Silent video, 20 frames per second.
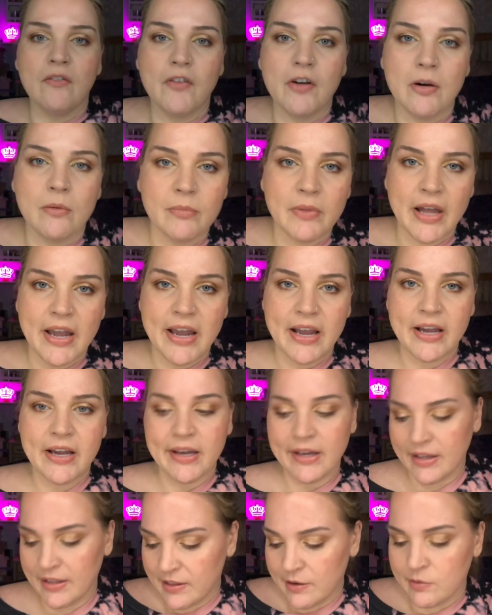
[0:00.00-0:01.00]
them, like
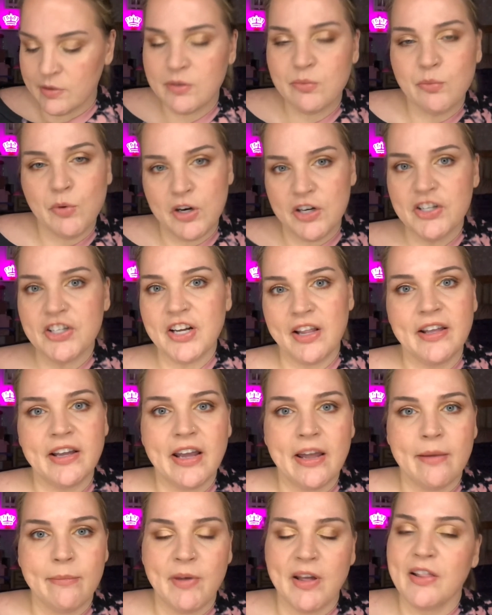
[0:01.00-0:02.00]
there was one shade that
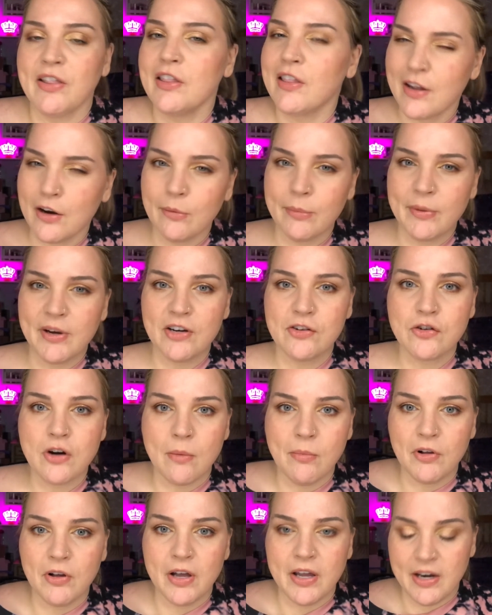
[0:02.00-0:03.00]
gave me a little bit of
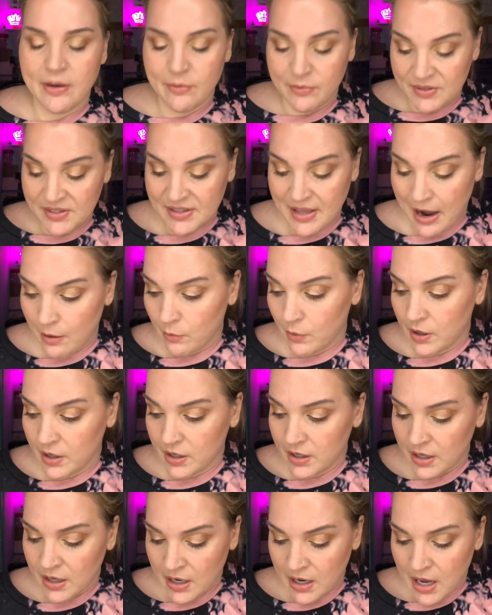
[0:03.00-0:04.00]
trouble, and it was that
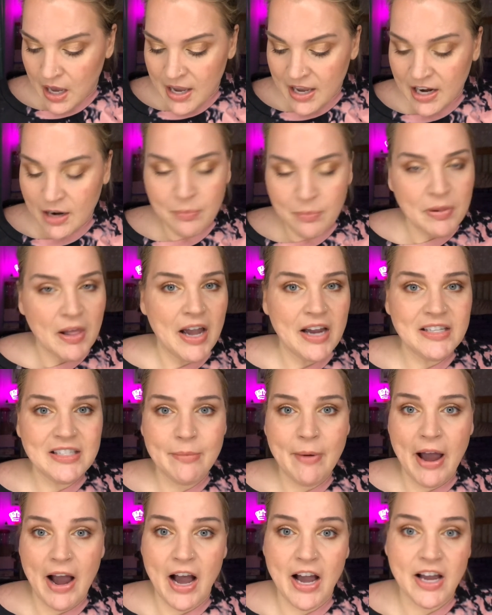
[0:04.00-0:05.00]
one. It applied to
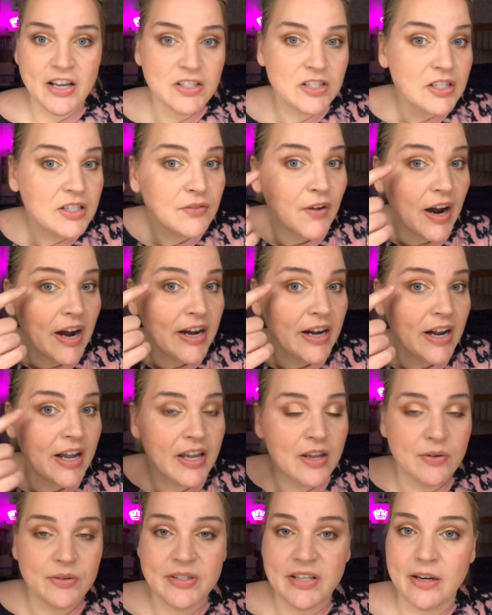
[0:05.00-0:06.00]
my eyes just fine. I
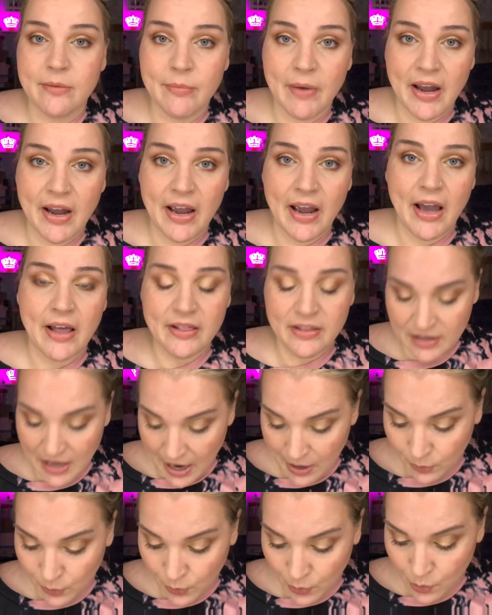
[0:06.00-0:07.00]
use it in my
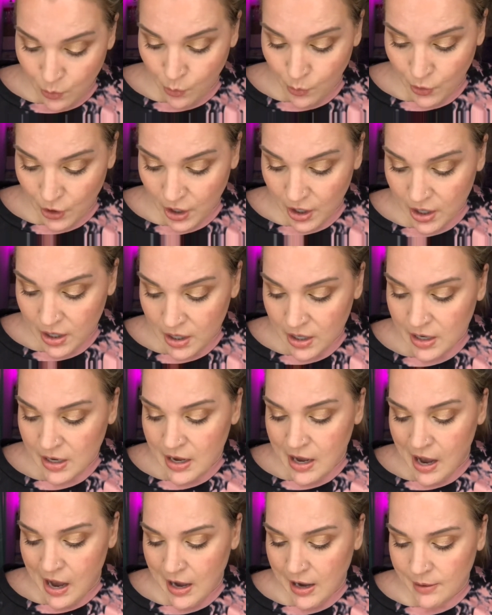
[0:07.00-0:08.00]
outer corner
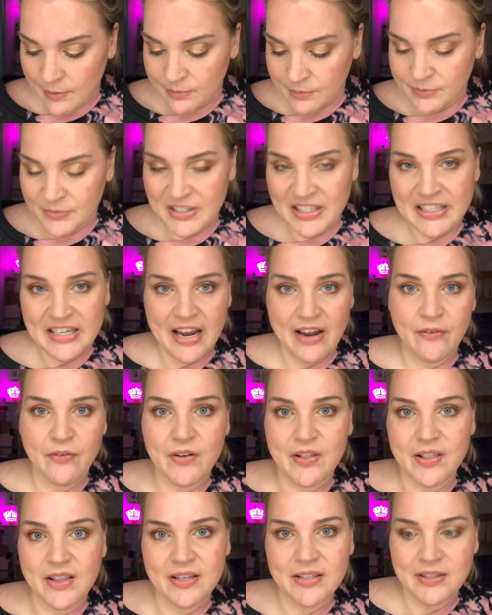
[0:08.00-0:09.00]
today
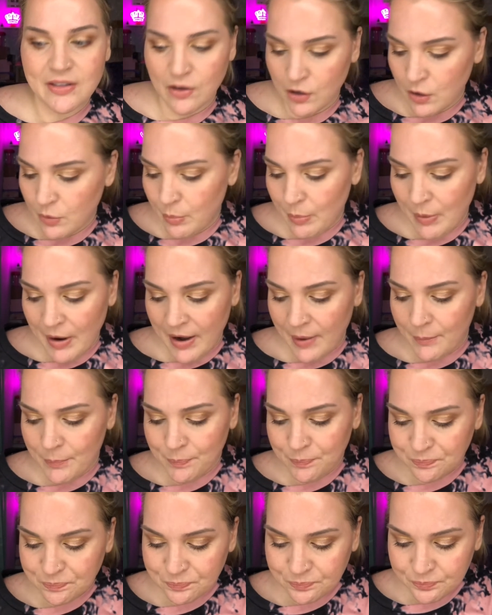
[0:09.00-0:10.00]
for this look, but
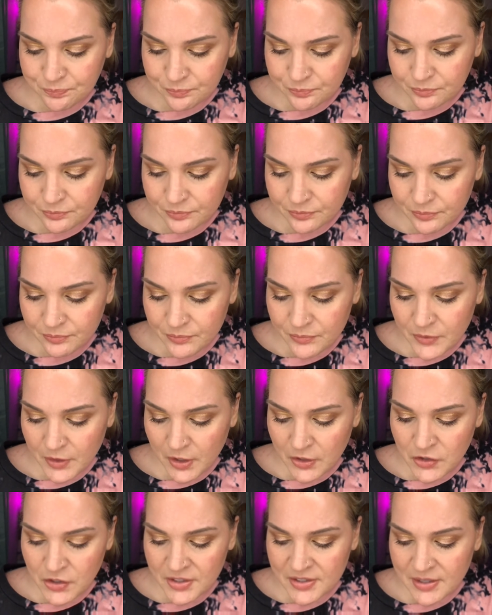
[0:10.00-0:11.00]

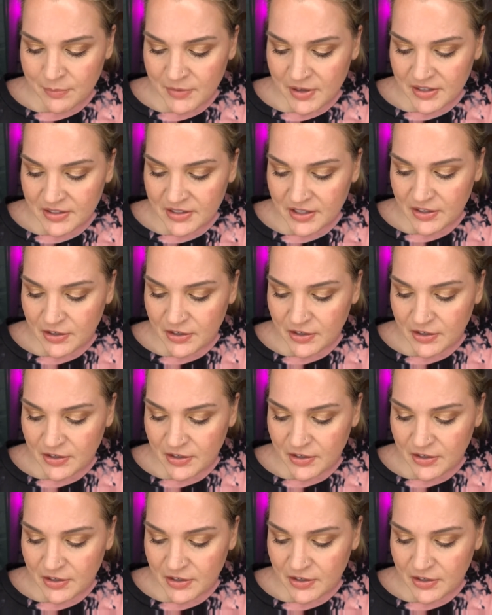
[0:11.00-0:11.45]
just something to